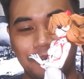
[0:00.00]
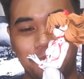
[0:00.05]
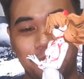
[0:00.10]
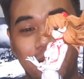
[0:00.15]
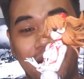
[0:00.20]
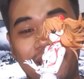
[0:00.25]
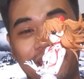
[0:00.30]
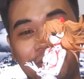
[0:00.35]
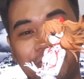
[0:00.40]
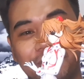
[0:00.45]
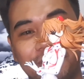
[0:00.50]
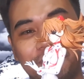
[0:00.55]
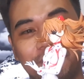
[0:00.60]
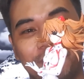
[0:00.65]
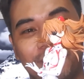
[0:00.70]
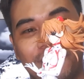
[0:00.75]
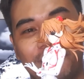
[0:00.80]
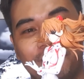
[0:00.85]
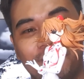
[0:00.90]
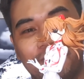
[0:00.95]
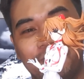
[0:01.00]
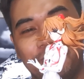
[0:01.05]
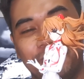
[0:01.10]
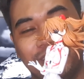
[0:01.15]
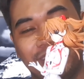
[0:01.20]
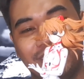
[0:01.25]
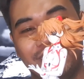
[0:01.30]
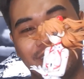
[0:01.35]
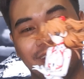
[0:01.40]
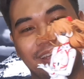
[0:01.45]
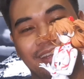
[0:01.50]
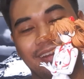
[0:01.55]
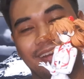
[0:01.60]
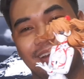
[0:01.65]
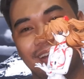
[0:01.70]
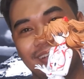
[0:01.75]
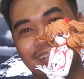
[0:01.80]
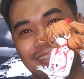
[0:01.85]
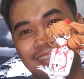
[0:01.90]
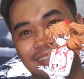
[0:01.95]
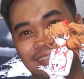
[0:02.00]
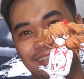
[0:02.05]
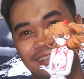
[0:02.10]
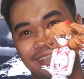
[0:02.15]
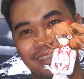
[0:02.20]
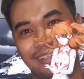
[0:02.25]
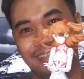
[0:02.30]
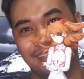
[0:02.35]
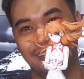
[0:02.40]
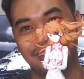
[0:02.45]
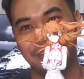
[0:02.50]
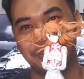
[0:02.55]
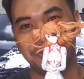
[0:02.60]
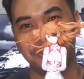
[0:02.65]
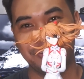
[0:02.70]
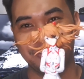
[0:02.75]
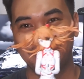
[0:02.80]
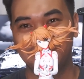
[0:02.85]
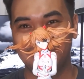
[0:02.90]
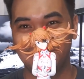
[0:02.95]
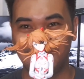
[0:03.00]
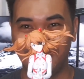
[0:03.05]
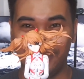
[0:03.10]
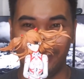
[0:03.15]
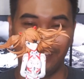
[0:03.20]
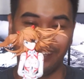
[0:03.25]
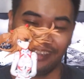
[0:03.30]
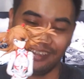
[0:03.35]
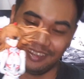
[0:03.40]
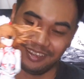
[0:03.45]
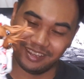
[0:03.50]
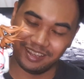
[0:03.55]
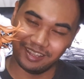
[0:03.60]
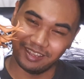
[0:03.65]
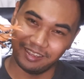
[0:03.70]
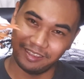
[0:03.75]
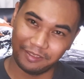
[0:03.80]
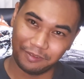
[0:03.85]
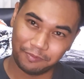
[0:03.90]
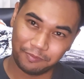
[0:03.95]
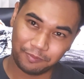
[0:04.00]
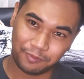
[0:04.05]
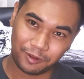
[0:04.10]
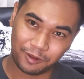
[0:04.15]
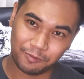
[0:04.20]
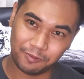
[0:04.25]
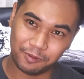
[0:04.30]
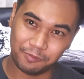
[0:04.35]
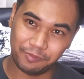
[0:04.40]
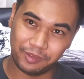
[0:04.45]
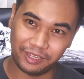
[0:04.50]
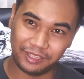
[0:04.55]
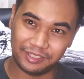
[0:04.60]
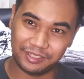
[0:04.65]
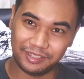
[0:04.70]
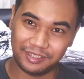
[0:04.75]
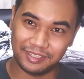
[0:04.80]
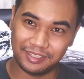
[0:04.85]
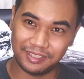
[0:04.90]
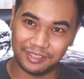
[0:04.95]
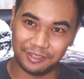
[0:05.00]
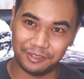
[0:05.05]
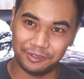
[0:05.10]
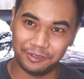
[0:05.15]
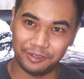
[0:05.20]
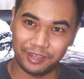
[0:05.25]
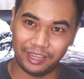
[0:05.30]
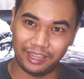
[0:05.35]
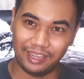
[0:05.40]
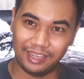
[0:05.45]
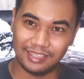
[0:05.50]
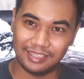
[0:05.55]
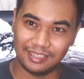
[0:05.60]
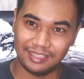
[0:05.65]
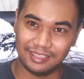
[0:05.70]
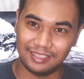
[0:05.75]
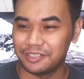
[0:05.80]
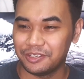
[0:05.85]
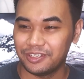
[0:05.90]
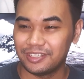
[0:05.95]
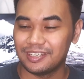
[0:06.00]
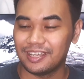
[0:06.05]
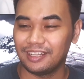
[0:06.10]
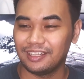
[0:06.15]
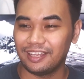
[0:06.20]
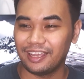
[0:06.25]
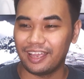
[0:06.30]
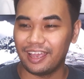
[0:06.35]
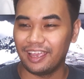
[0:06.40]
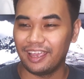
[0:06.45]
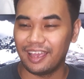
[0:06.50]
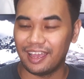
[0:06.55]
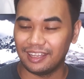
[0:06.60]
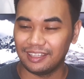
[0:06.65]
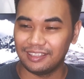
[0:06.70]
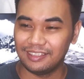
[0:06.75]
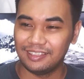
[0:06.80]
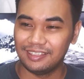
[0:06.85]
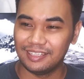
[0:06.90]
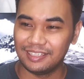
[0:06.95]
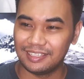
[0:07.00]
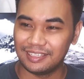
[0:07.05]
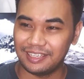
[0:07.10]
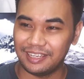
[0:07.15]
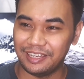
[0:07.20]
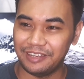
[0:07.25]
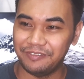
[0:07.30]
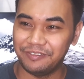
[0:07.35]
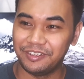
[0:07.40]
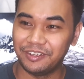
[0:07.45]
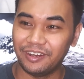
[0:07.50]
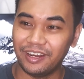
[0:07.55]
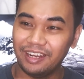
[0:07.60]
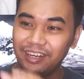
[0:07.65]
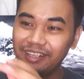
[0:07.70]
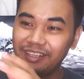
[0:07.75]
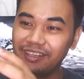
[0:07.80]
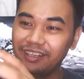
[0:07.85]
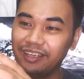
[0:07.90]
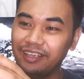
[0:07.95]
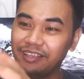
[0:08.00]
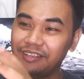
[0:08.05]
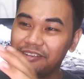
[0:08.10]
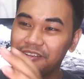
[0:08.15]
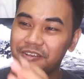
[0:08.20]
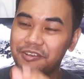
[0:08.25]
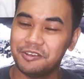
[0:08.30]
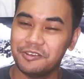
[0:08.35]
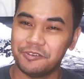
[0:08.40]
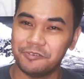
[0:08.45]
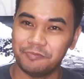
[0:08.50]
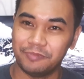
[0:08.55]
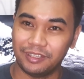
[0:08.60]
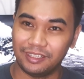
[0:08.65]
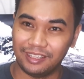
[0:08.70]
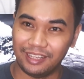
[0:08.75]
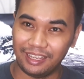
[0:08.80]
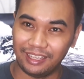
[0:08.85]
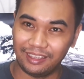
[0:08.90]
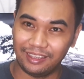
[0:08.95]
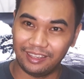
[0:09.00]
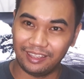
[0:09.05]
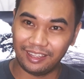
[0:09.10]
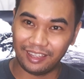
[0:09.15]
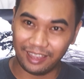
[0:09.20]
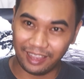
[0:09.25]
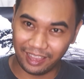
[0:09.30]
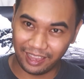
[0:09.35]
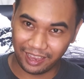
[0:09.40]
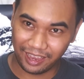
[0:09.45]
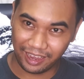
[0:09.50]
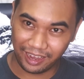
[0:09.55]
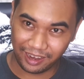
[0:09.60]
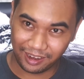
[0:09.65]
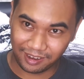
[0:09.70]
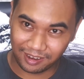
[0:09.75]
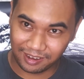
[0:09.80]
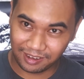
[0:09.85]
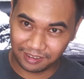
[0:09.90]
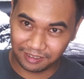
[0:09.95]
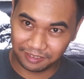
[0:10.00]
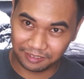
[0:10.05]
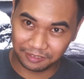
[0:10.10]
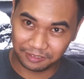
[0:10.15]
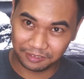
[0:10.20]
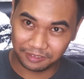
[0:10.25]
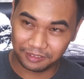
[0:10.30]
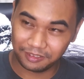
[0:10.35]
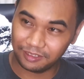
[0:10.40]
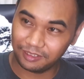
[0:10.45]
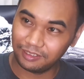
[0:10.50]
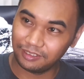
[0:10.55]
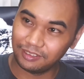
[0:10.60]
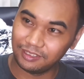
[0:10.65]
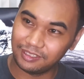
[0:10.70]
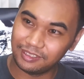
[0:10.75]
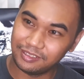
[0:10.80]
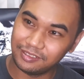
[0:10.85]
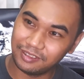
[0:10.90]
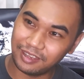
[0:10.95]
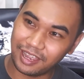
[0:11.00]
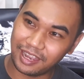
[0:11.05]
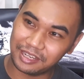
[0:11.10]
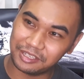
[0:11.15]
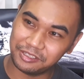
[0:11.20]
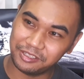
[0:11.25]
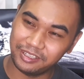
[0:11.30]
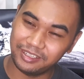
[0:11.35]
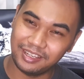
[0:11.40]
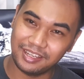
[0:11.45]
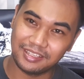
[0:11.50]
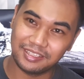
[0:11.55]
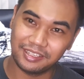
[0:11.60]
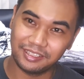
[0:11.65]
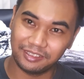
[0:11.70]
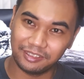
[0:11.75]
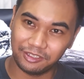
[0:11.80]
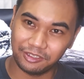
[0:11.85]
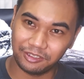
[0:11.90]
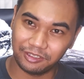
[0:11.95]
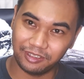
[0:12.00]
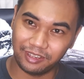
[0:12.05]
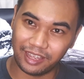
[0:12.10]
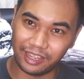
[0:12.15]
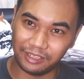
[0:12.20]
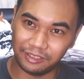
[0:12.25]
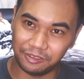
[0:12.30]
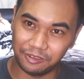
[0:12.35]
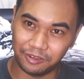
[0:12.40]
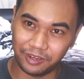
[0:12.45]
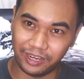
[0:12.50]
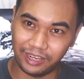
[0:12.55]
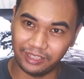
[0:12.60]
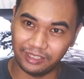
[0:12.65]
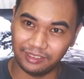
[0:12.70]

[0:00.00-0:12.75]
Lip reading: My only problem with it, and honestly, like, you could see it in the promo pictures, so I guess it's not like I got deceived or anything, but like the hair actually doesn't look that great.